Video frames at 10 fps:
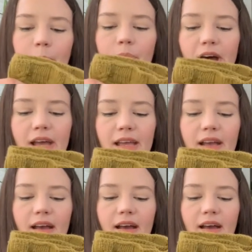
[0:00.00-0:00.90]
but
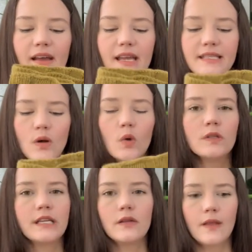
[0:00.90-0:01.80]
it's
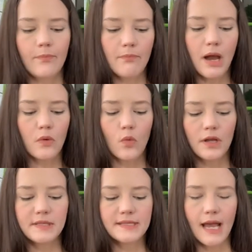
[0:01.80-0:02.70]
only in the, my
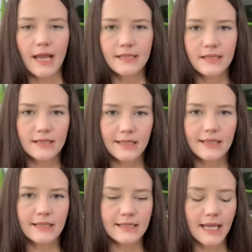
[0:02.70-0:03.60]
one size because I
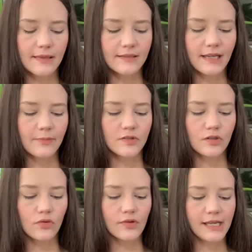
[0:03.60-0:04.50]
didn't take the time to
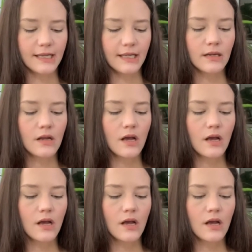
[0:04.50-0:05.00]
grade it.